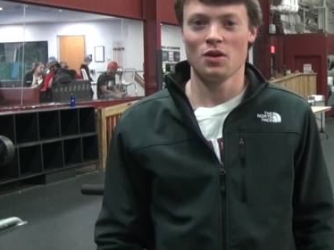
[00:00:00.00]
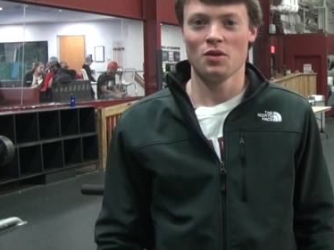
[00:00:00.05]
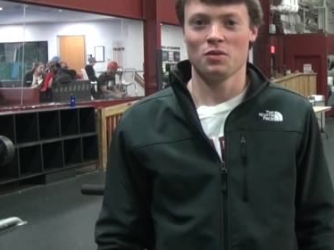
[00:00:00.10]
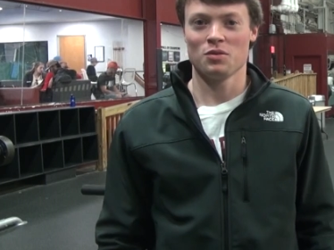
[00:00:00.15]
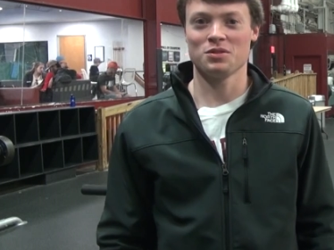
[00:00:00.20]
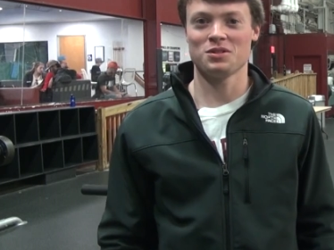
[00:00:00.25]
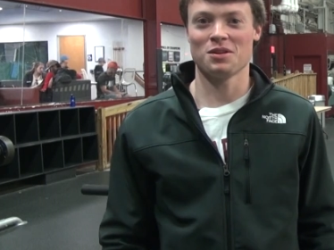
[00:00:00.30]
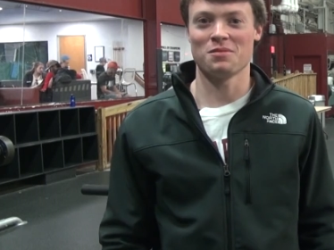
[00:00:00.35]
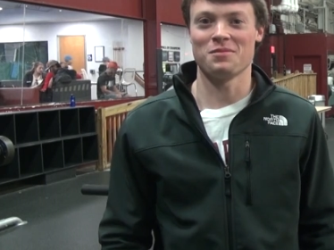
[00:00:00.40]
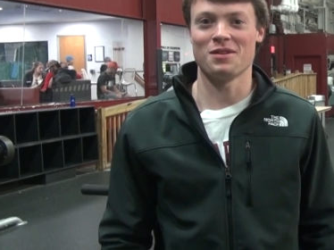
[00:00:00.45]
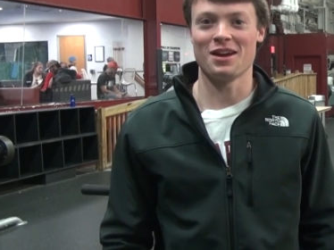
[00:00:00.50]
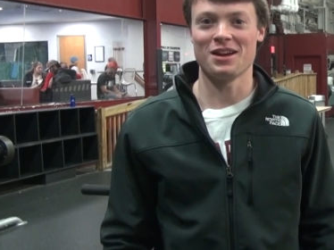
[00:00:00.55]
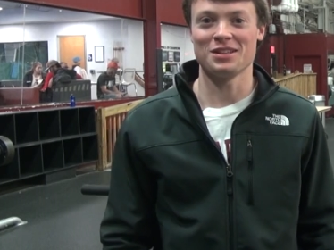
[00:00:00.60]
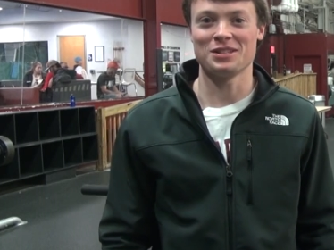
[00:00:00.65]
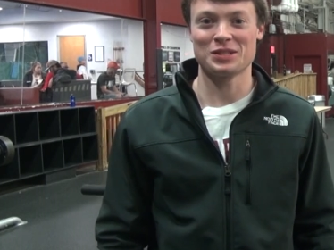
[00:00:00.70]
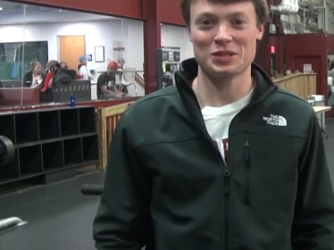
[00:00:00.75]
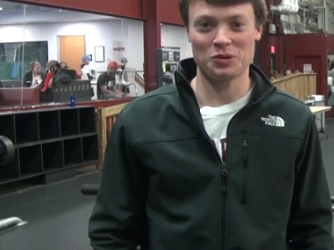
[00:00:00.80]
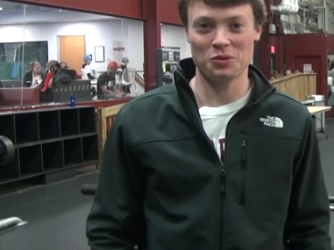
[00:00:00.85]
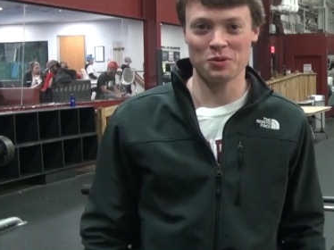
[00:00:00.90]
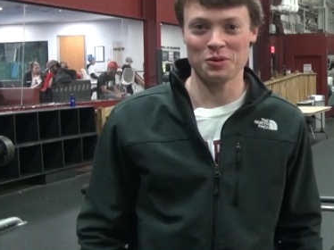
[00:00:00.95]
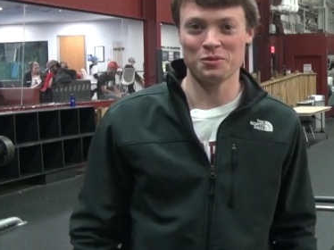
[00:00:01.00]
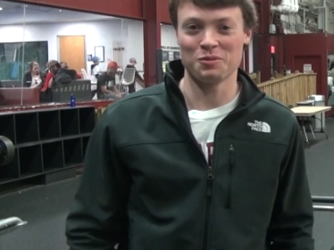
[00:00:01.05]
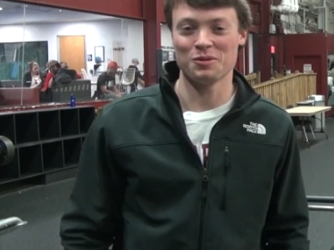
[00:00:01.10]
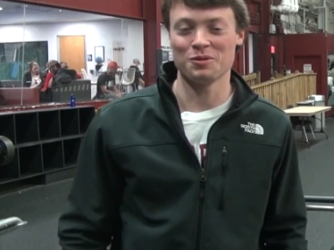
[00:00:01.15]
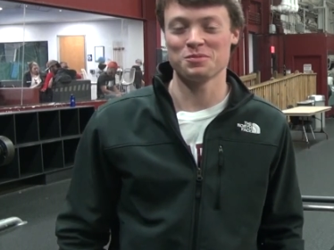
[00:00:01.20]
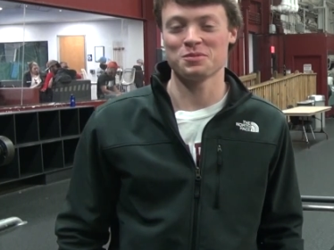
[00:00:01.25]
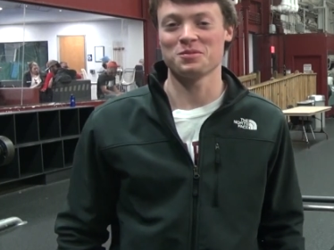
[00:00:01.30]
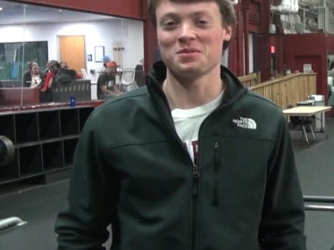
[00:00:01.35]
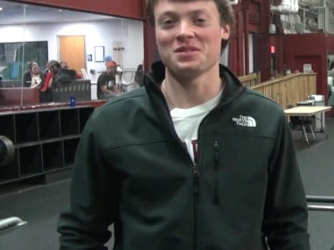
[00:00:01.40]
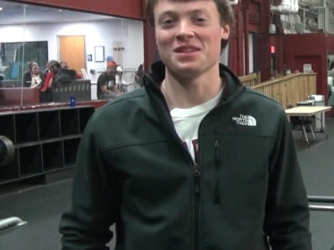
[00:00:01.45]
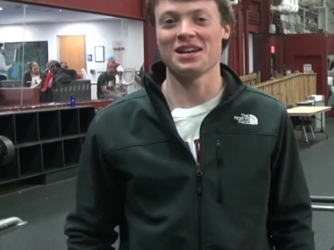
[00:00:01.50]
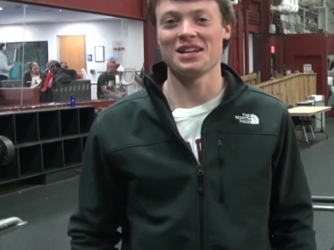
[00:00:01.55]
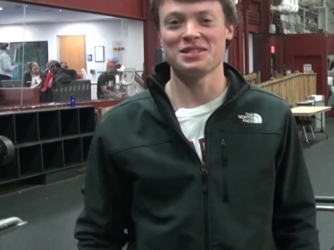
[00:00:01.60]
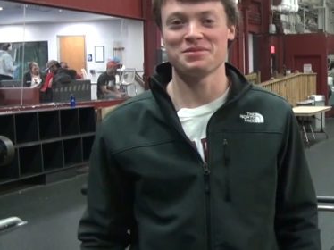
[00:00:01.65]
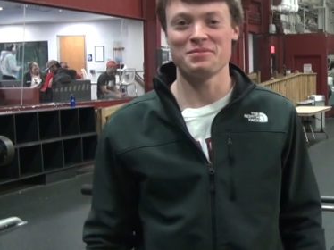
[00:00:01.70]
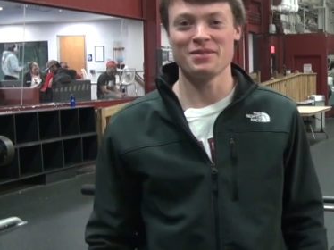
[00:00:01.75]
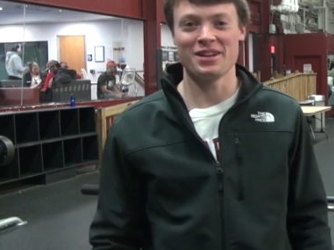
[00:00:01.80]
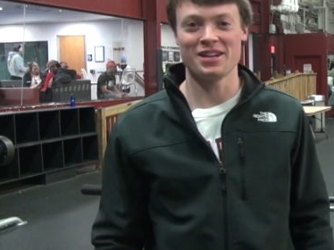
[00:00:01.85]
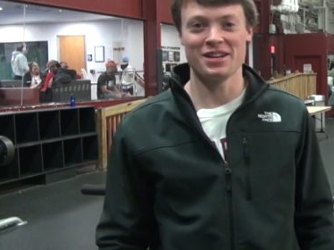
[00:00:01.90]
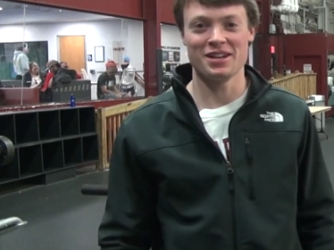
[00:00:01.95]
What's up, Knights? Corey Williams with
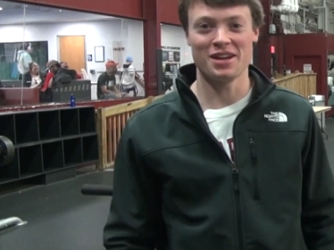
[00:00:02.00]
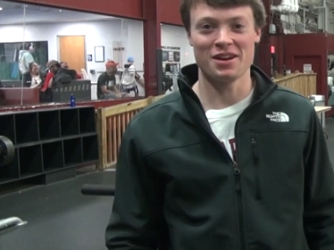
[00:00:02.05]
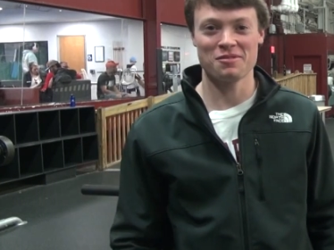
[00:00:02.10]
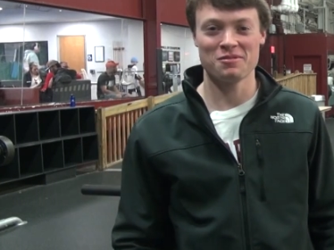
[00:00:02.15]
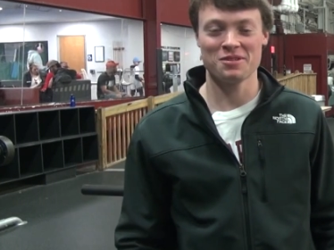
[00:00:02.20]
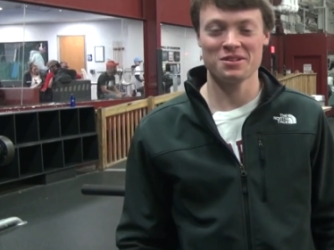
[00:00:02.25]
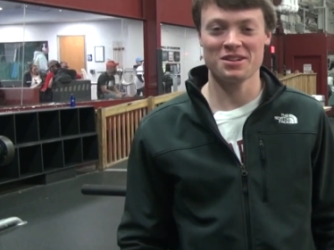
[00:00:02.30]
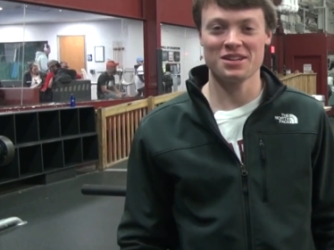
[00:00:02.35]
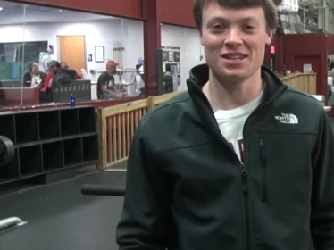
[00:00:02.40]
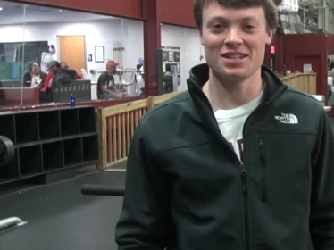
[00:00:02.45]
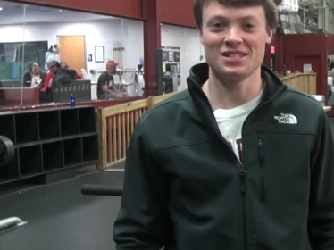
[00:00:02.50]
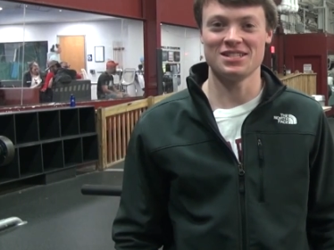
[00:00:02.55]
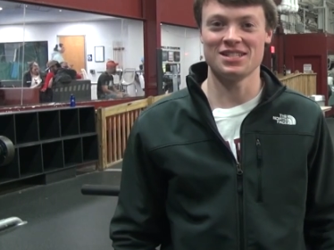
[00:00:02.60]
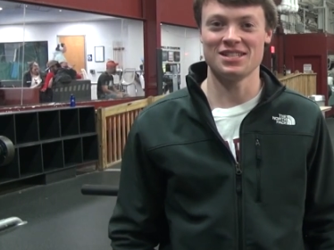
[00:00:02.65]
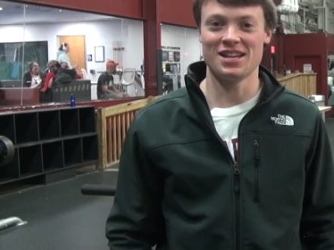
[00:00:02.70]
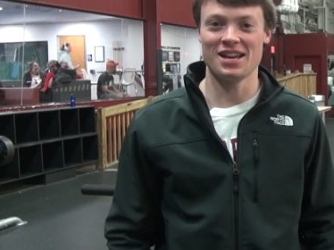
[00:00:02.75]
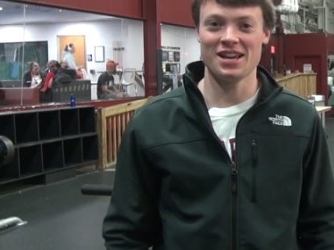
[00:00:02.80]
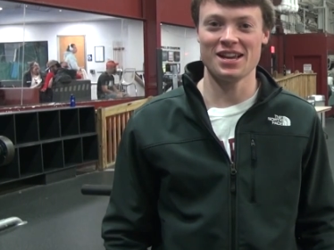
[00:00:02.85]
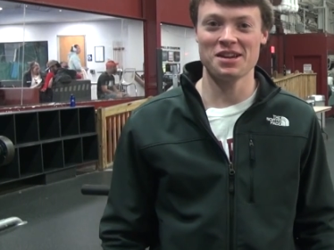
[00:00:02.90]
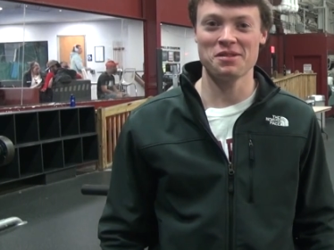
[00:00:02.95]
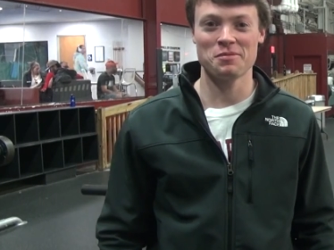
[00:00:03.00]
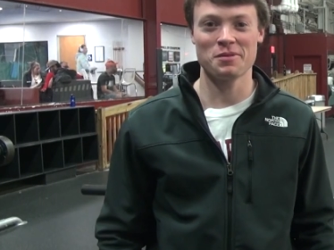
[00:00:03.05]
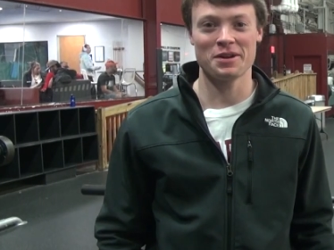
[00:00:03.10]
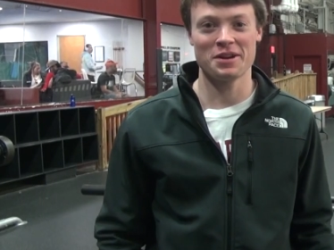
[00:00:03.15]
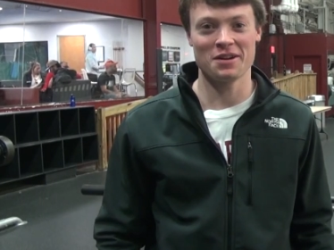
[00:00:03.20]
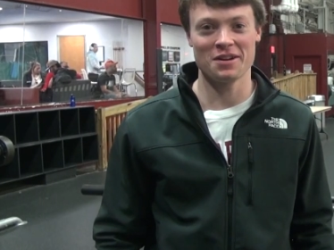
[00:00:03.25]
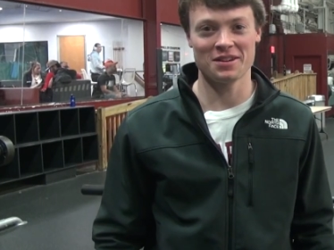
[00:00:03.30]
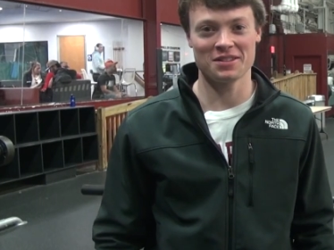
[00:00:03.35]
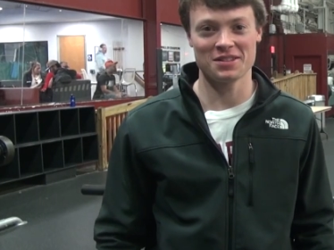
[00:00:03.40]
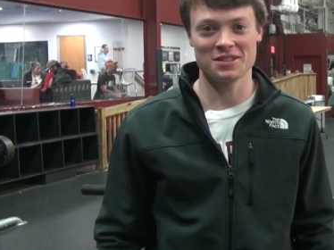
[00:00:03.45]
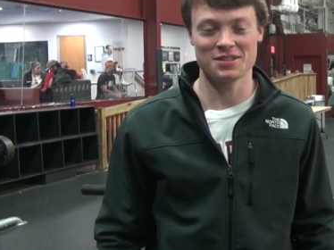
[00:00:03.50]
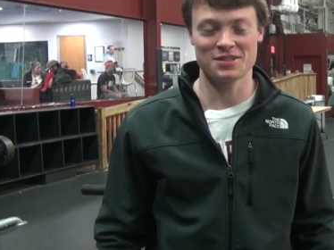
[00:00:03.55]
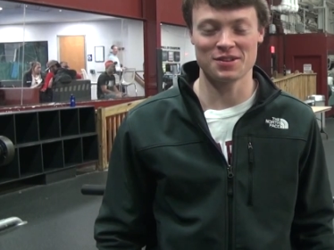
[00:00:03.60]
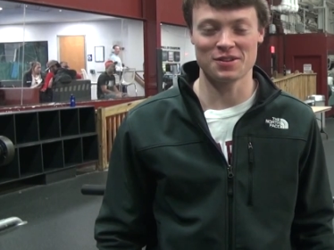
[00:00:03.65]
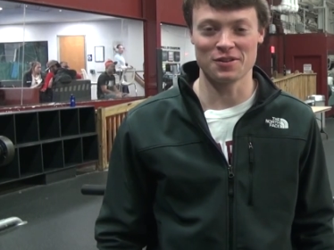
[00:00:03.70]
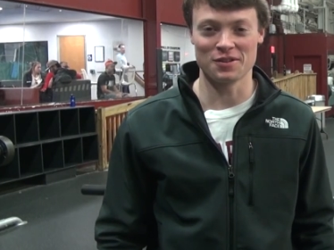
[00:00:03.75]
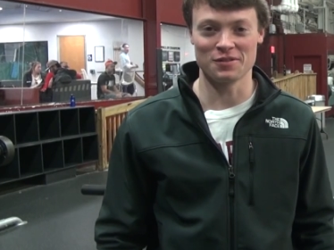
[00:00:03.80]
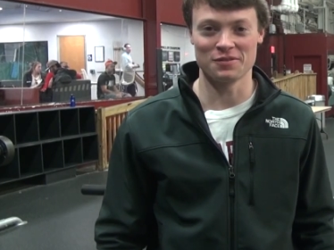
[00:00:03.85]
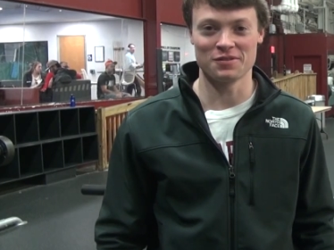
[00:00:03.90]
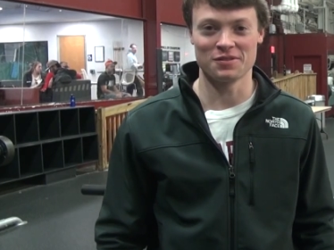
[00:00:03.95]
Knights Media Network, and today we're here at the
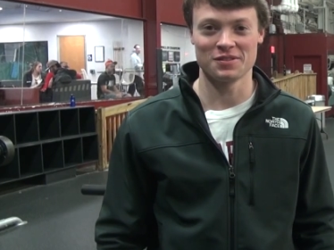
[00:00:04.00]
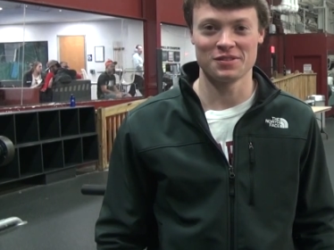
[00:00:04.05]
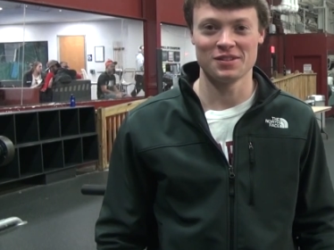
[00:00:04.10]
Surf,